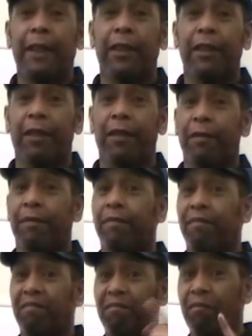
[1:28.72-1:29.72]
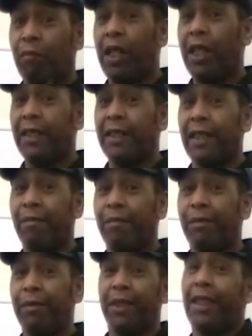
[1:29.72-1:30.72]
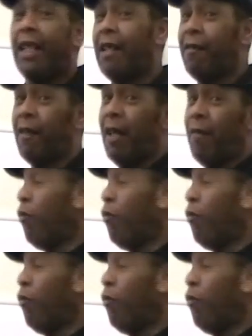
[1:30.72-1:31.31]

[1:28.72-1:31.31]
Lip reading: So my examples are